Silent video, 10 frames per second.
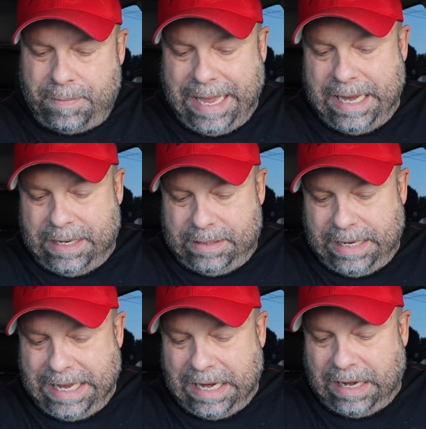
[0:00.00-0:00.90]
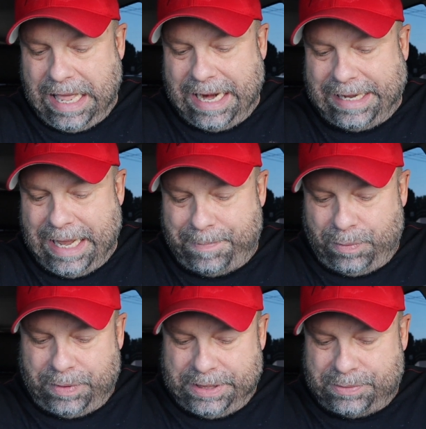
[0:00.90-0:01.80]
Man, they got a lot of tape
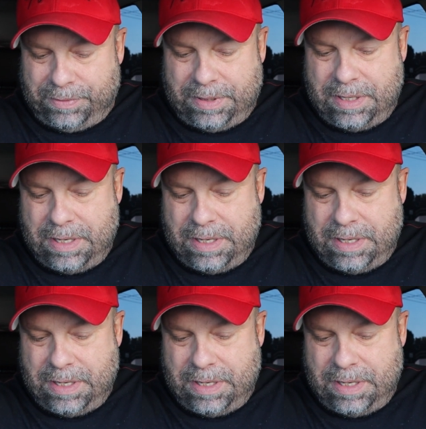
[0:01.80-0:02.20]
on this one.